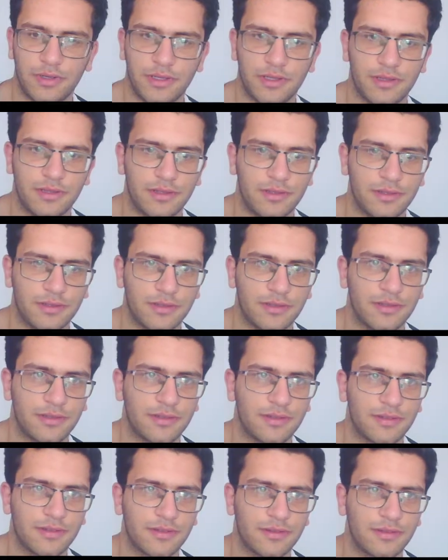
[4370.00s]
Great.
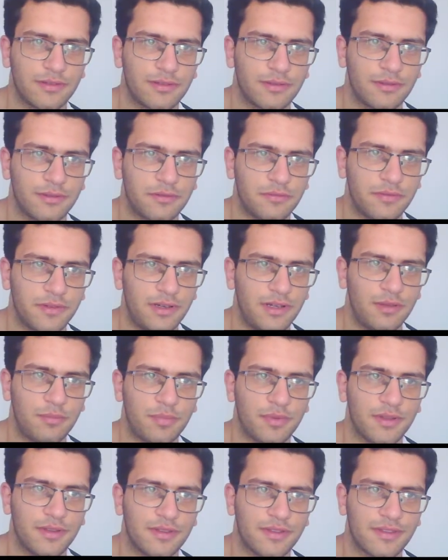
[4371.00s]

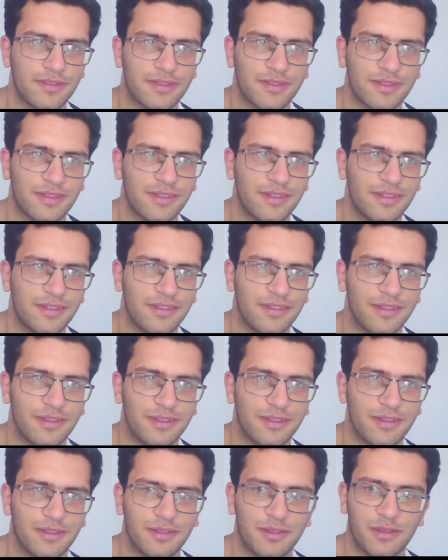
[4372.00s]
Philippines,
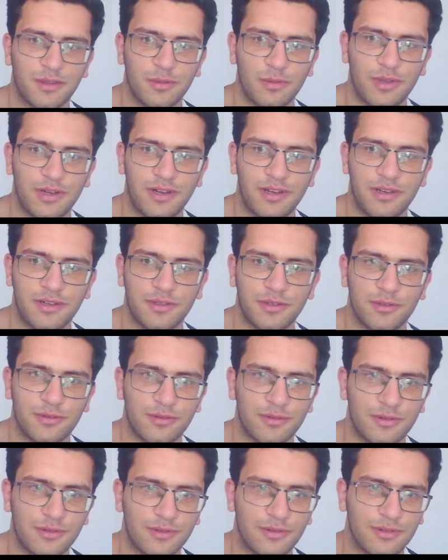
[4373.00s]
where are
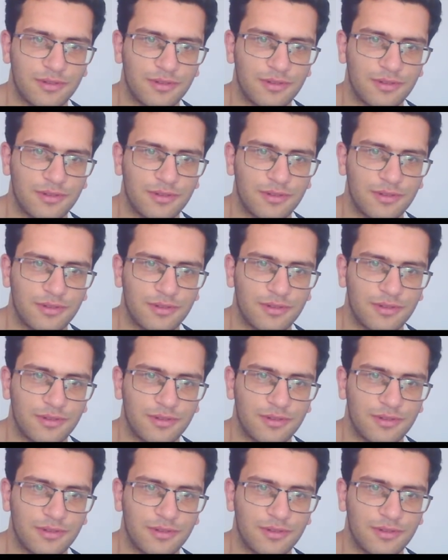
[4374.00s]
you?